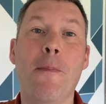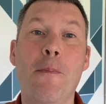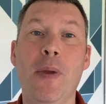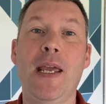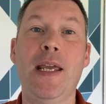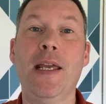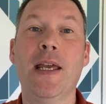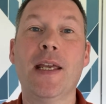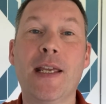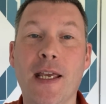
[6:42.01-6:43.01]
me
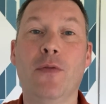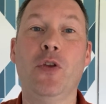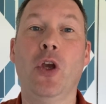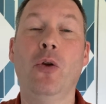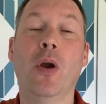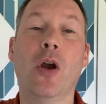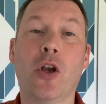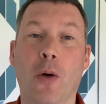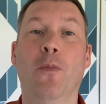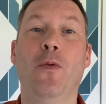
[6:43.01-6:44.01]
give you
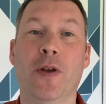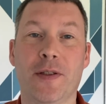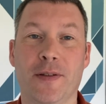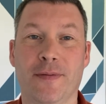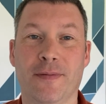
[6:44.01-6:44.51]
comfort.